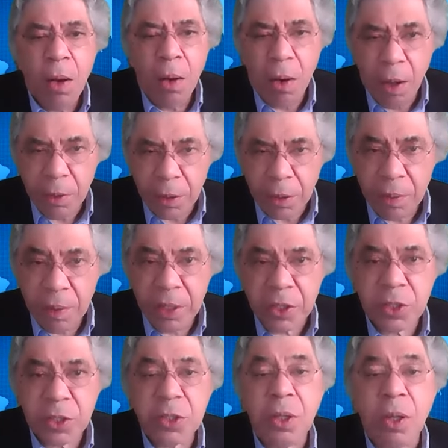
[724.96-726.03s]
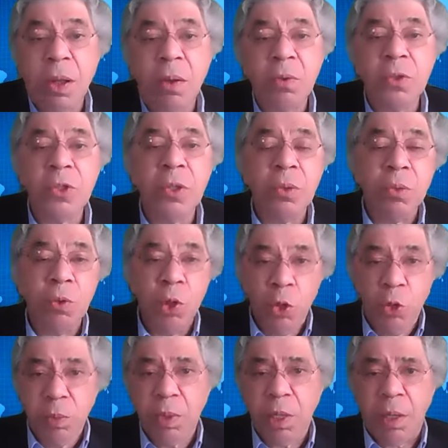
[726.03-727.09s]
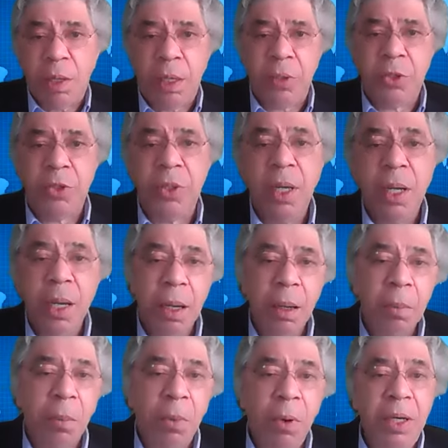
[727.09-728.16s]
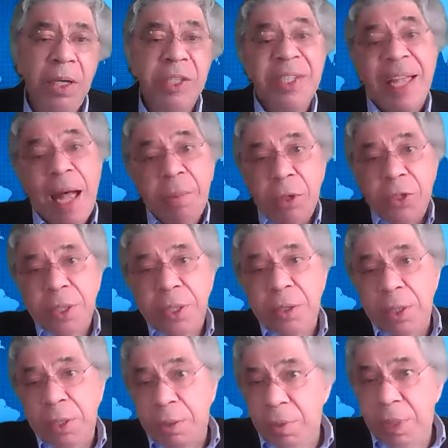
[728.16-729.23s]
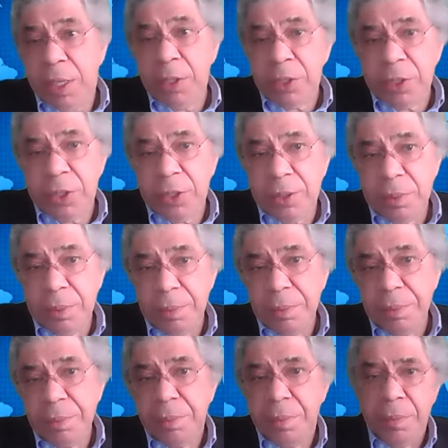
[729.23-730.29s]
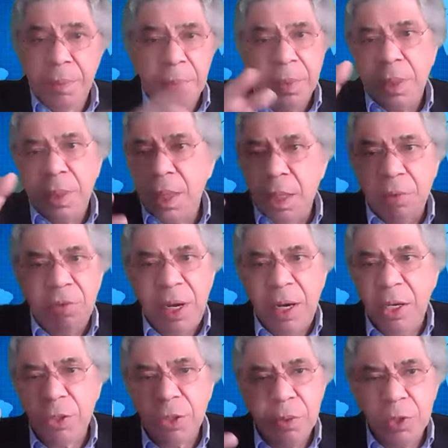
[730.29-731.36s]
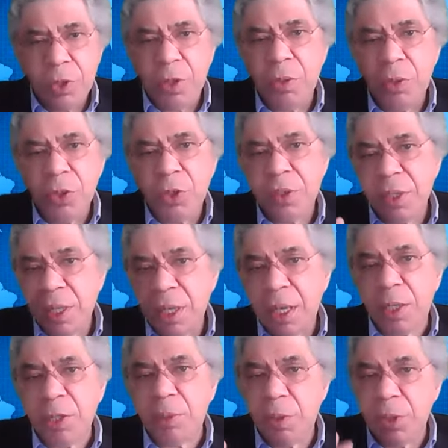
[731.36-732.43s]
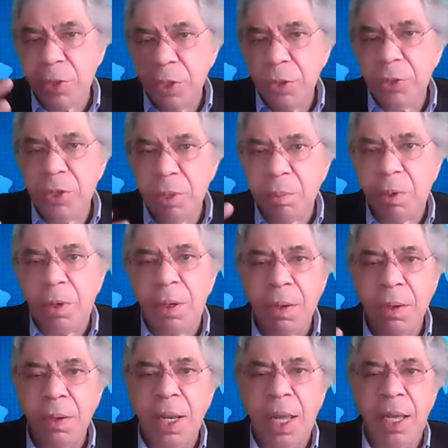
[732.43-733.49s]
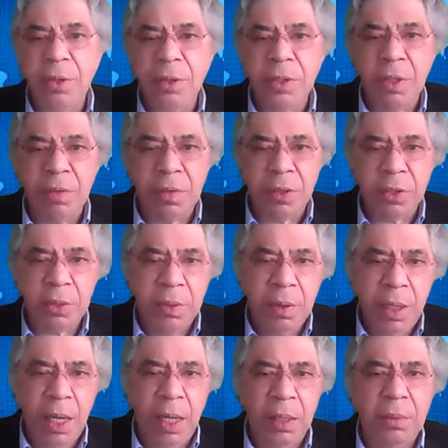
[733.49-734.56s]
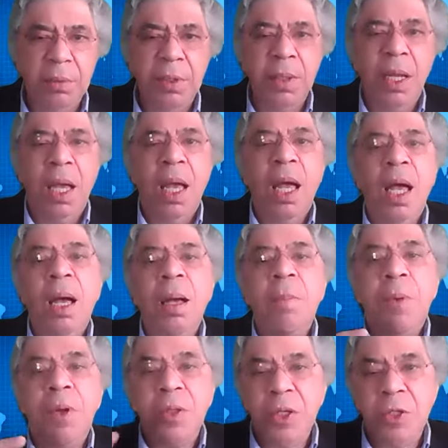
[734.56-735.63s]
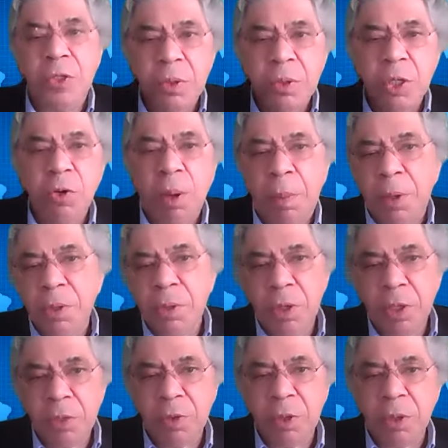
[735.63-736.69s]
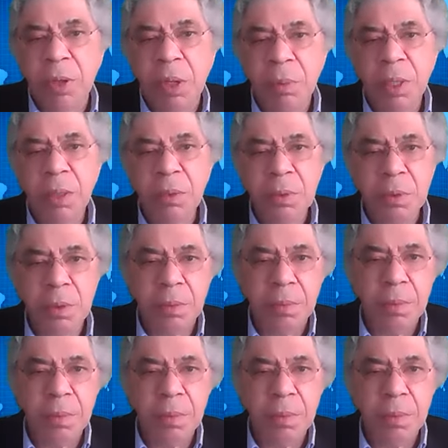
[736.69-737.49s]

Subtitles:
Other risks also loom large. More cybersecurity risks. Financial institutions and customers using more online service create potential new opportunities for criminals.